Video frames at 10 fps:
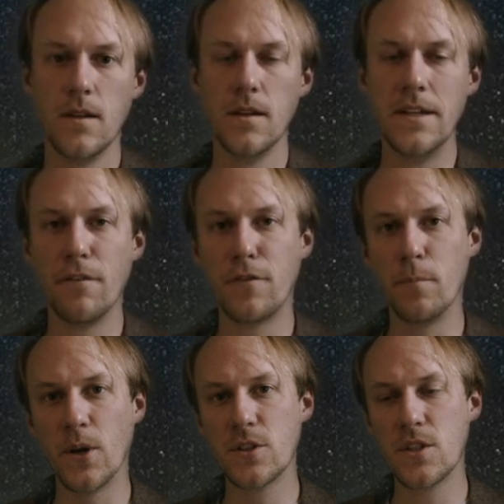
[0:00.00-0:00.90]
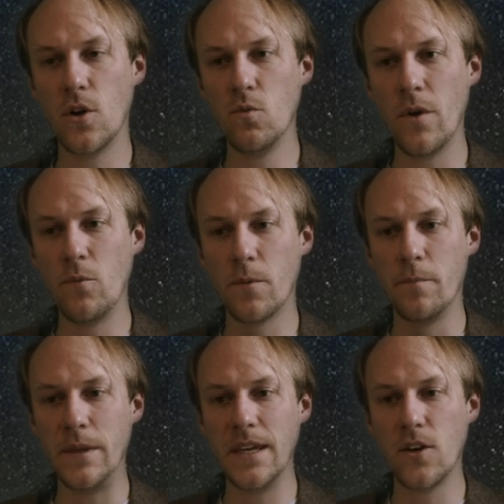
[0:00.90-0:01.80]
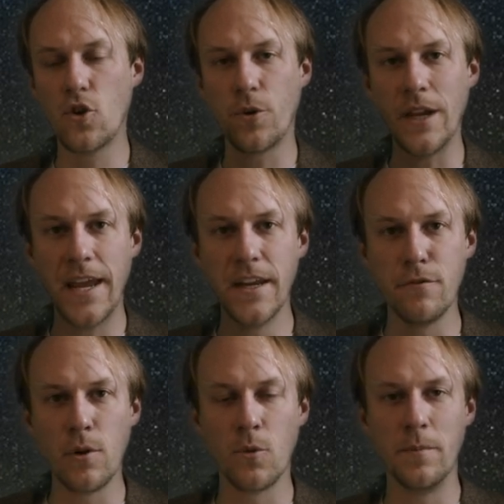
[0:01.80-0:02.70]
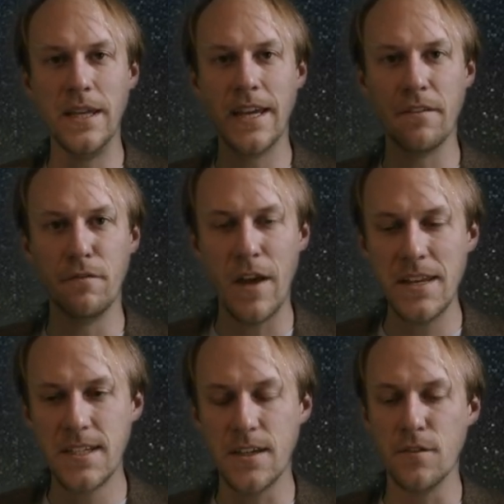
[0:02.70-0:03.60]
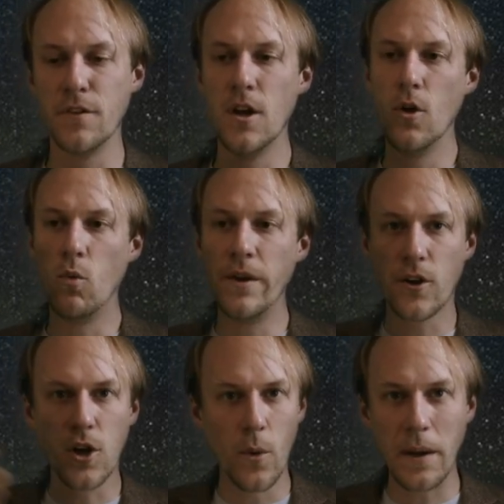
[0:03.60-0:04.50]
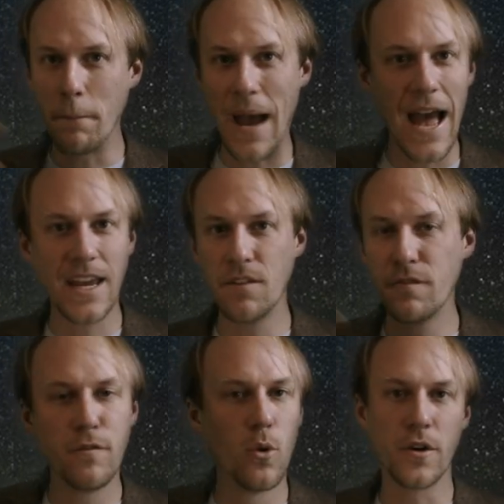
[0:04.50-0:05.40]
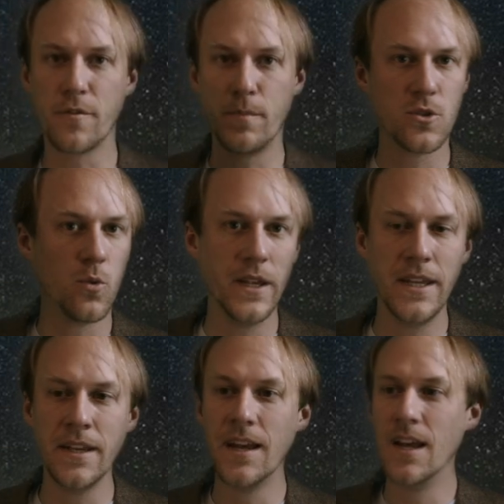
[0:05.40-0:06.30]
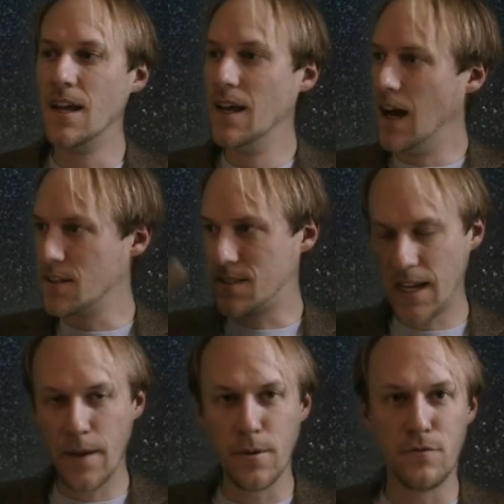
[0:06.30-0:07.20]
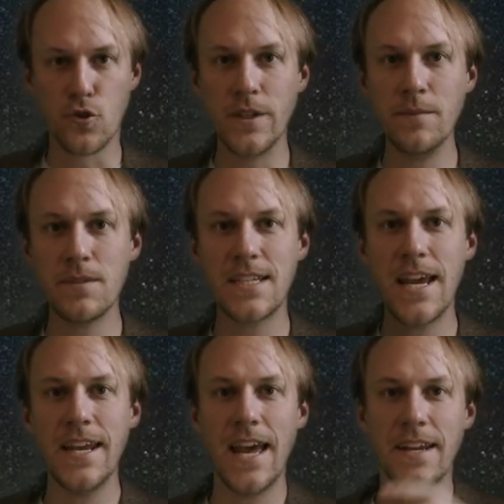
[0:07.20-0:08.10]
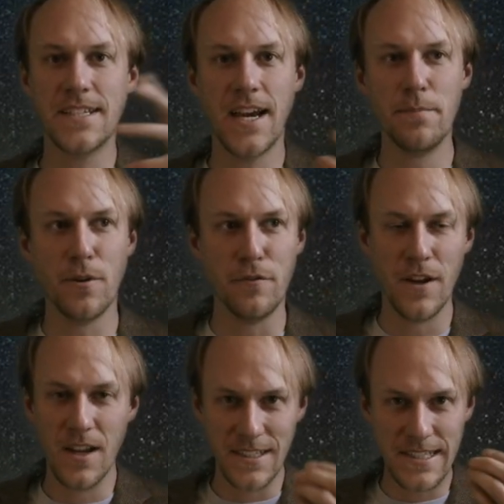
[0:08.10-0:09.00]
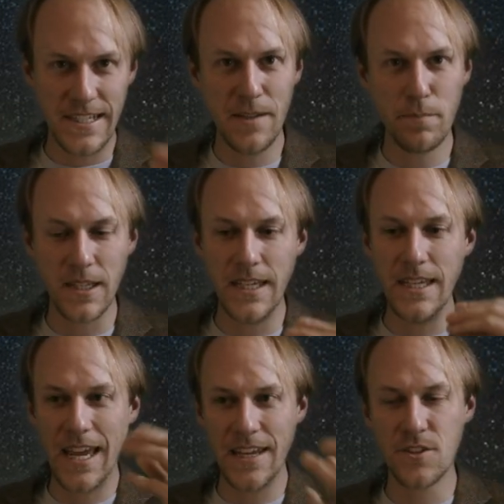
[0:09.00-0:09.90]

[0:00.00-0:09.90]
Now, for Bergson, when we're being creative, when we're being inventive, we are going back and forth between a type of dream state and a type of deeply